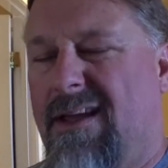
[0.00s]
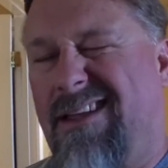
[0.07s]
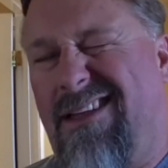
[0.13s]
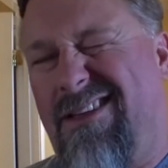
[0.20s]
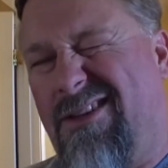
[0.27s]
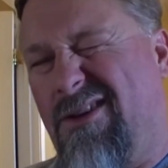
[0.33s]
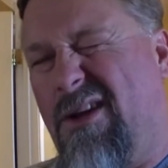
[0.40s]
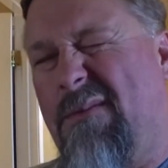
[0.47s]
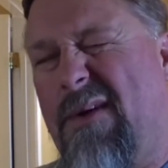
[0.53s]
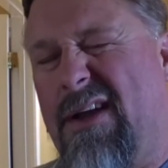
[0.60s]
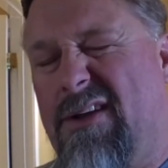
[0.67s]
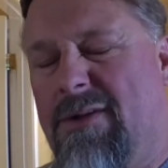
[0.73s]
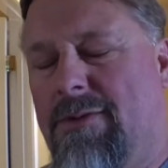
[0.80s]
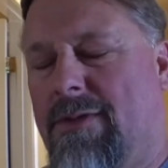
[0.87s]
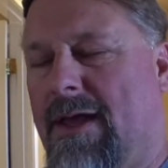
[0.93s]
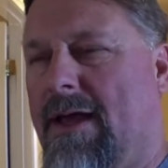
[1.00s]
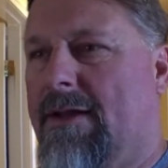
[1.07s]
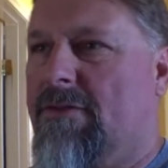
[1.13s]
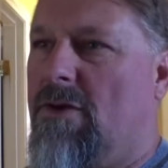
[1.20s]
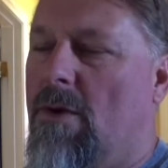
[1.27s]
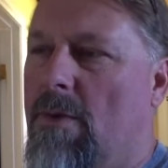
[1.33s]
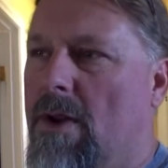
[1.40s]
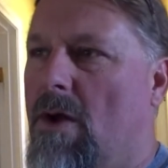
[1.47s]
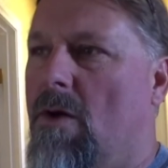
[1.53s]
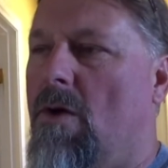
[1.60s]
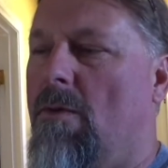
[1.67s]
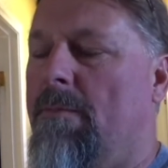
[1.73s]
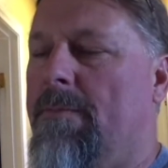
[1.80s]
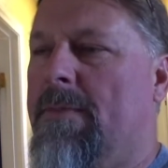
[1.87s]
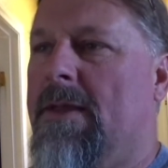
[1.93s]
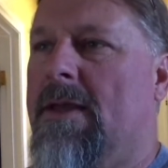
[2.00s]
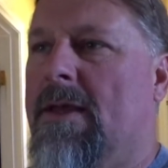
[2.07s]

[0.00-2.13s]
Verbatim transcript: Uh, you know, I might do that. So I went home,